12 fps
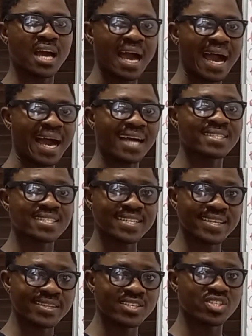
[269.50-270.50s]
at
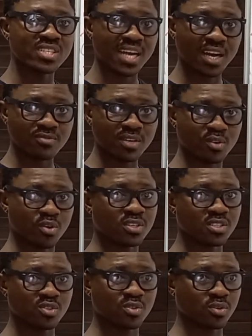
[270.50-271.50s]
initial
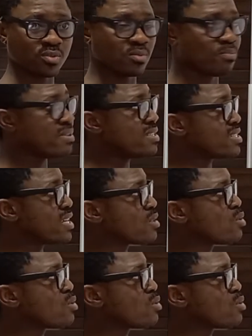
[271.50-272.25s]
recognition. Please take